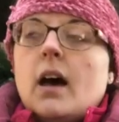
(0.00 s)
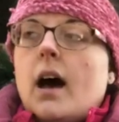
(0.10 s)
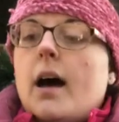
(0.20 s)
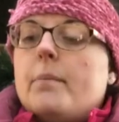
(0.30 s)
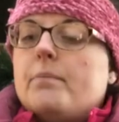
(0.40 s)

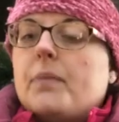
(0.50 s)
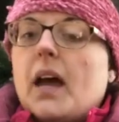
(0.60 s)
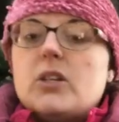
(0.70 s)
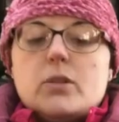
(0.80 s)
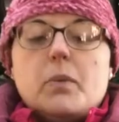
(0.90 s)

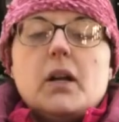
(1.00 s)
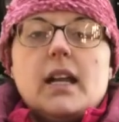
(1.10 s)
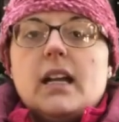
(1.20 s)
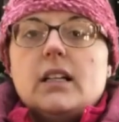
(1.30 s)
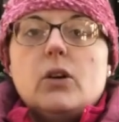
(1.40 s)
I just put
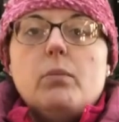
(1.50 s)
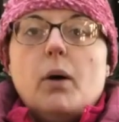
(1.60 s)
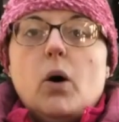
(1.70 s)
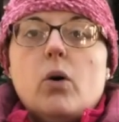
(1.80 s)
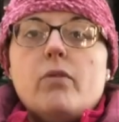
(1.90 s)
it in a little
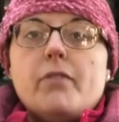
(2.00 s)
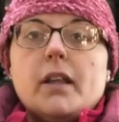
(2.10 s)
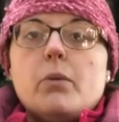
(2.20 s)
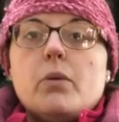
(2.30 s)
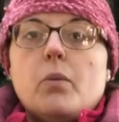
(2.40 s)
bowl,
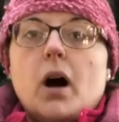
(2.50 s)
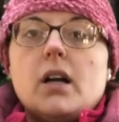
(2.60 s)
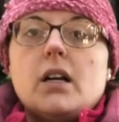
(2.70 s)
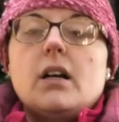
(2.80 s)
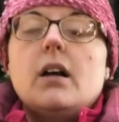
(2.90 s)
fill it with
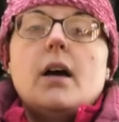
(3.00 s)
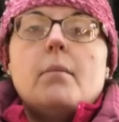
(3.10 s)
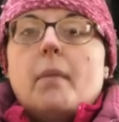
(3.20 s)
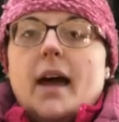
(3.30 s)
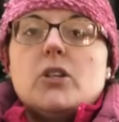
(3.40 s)
water,
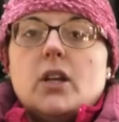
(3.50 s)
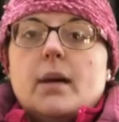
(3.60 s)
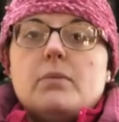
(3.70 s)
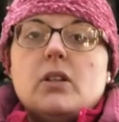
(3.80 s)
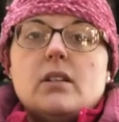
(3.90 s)
mash it
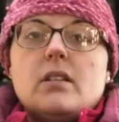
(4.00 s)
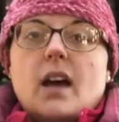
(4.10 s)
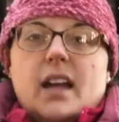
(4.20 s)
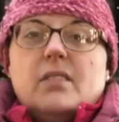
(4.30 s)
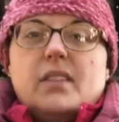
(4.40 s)
up till it's
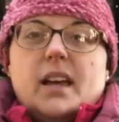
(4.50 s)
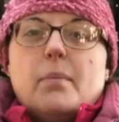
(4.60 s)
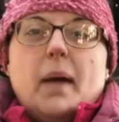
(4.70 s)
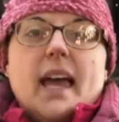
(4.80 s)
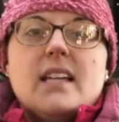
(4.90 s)
kind of like a
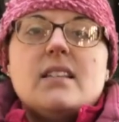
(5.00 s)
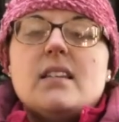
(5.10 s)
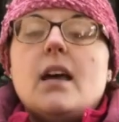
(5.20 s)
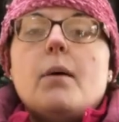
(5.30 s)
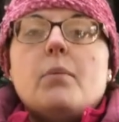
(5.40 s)

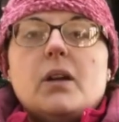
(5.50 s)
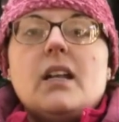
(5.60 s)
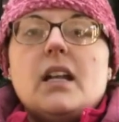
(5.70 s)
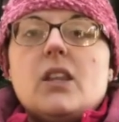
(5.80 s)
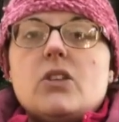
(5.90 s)
paste, put
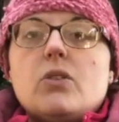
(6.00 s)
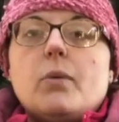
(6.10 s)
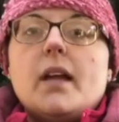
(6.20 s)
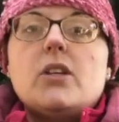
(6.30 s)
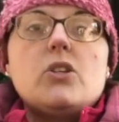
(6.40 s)
it in the
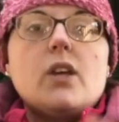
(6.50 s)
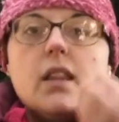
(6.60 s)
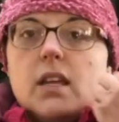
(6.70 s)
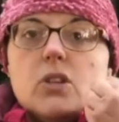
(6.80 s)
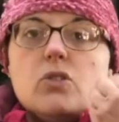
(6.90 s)
syringe,
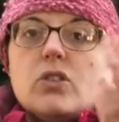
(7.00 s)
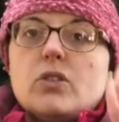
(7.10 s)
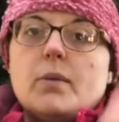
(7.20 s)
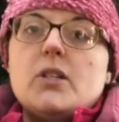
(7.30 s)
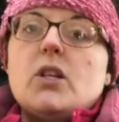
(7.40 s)
and then you just
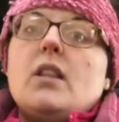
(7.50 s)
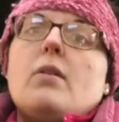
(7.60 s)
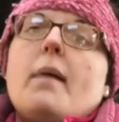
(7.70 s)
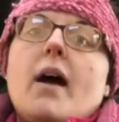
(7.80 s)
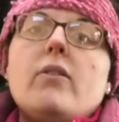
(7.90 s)
syringe it in
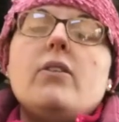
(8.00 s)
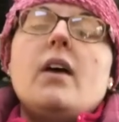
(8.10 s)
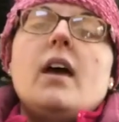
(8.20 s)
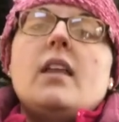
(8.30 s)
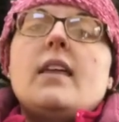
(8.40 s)
their mouth.
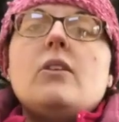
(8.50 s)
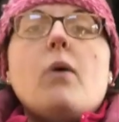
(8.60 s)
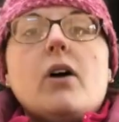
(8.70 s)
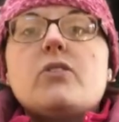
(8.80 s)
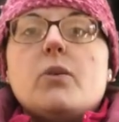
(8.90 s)
Then you
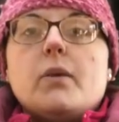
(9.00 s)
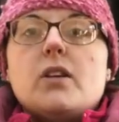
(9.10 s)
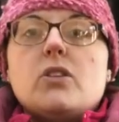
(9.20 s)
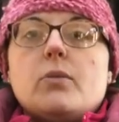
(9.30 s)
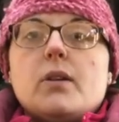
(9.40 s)
also want
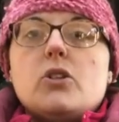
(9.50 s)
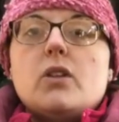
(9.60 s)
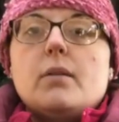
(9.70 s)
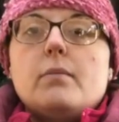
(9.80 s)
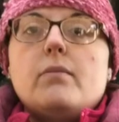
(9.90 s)
to syringe
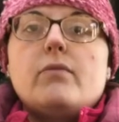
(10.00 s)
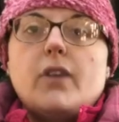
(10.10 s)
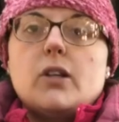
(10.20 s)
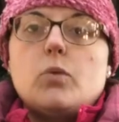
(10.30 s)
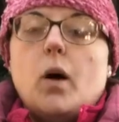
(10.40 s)
them
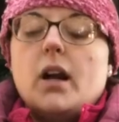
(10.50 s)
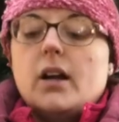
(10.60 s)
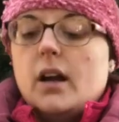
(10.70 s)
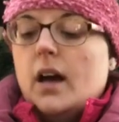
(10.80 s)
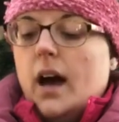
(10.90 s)
fresh water.